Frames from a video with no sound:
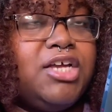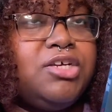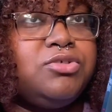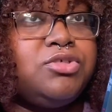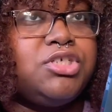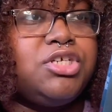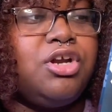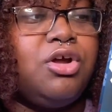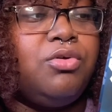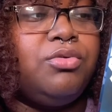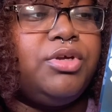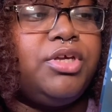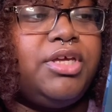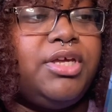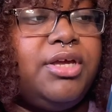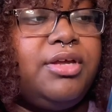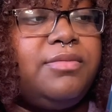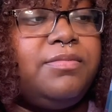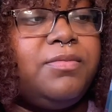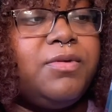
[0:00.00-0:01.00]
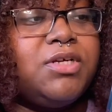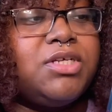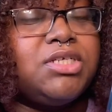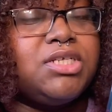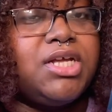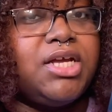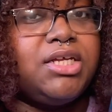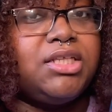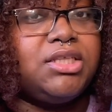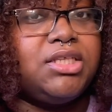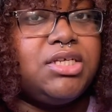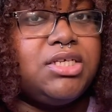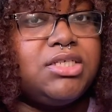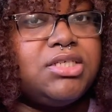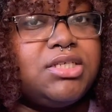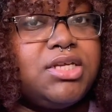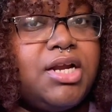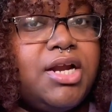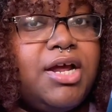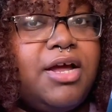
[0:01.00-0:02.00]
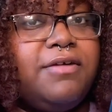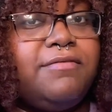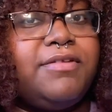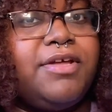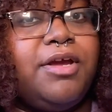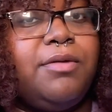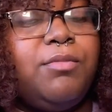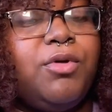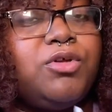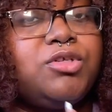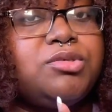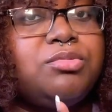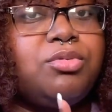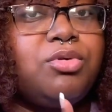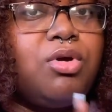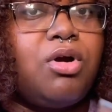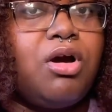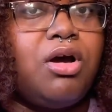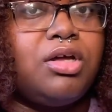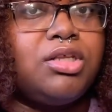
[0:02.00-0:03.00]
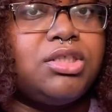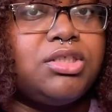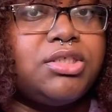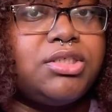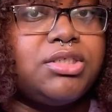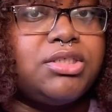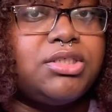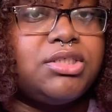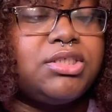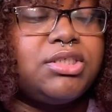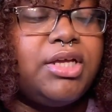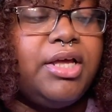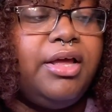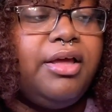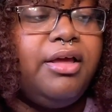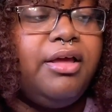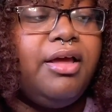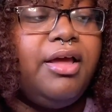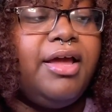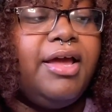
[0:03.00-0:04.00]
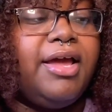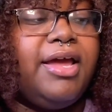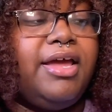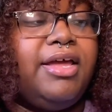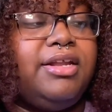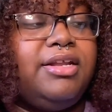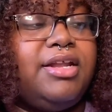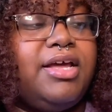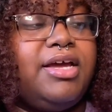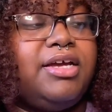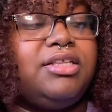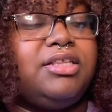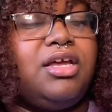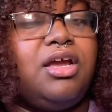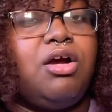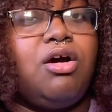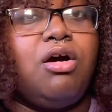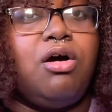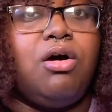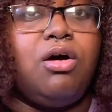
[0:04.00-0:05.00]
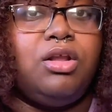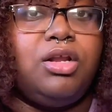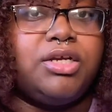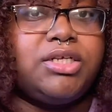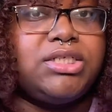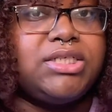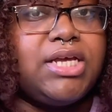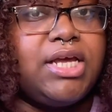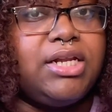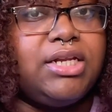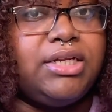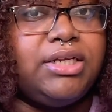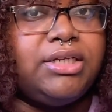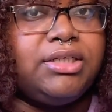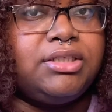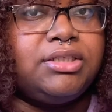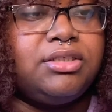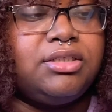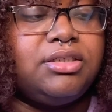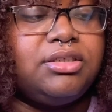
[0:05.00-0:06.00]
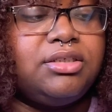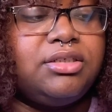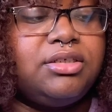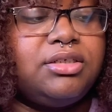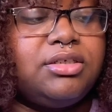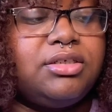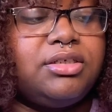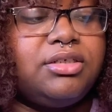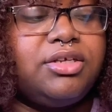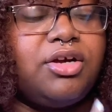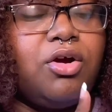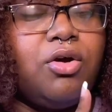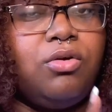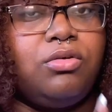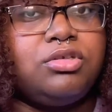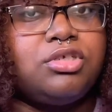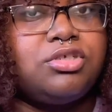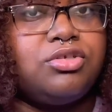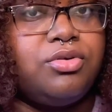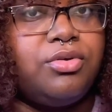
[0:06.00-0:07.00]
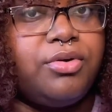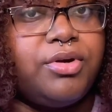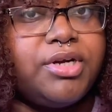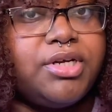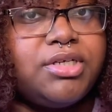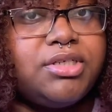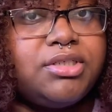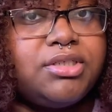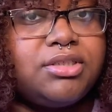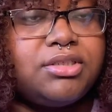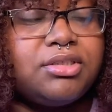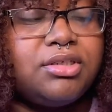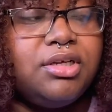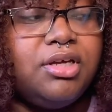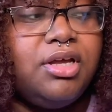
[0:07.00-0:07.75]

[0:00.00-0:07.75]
I usually don't get books like this that have like multiple authors and like they all are telling their own stories,